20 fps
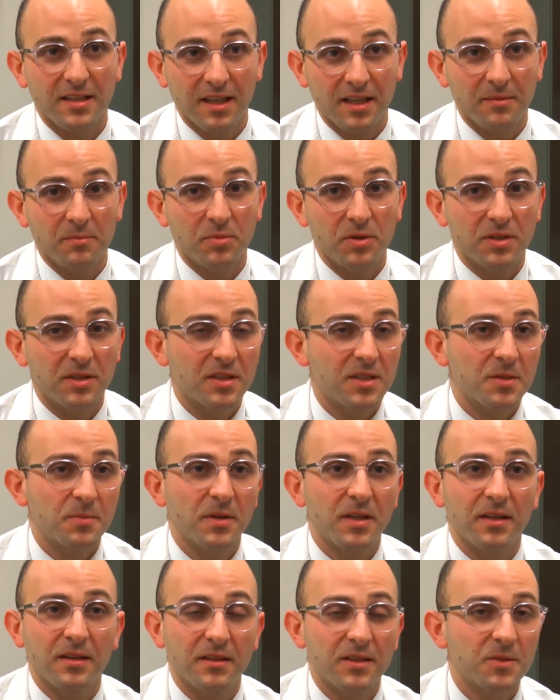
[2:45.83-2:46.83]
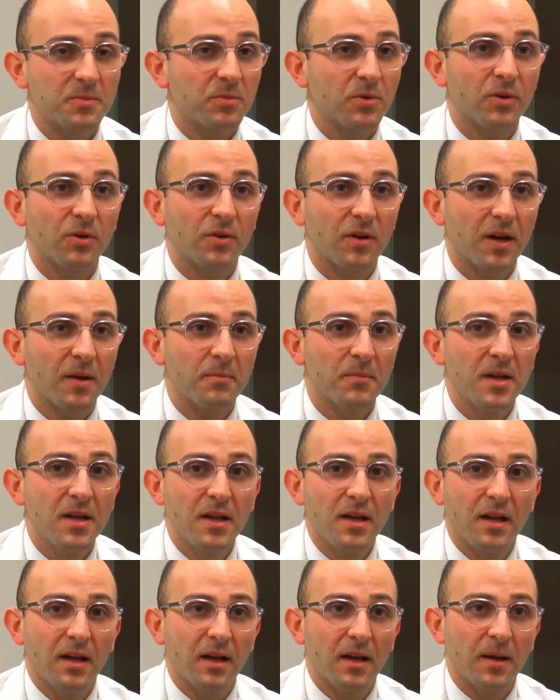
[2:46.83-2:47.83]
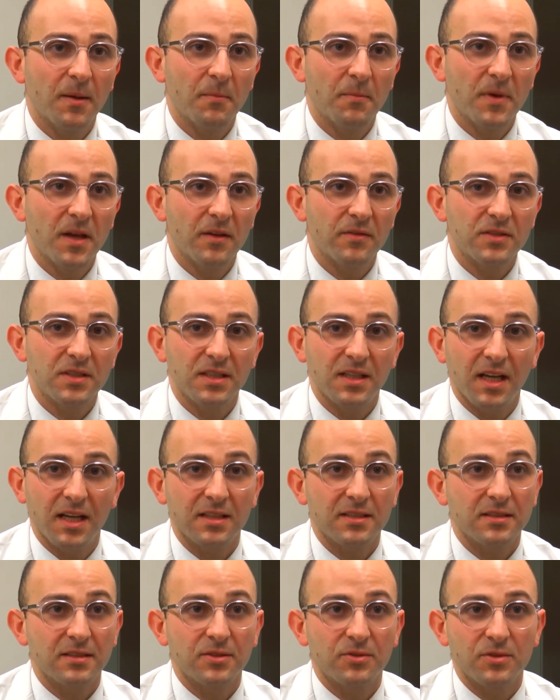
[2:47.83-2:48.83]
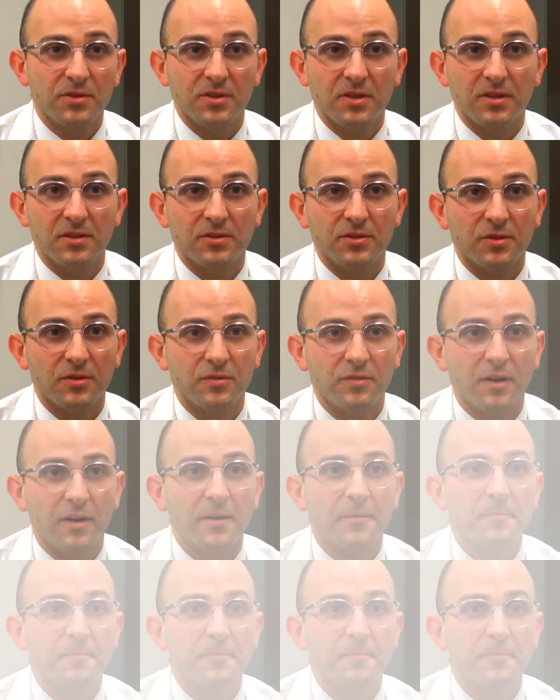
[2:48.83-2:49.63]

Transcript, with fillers: um, co that participate in this program um, have seen excellent results so far.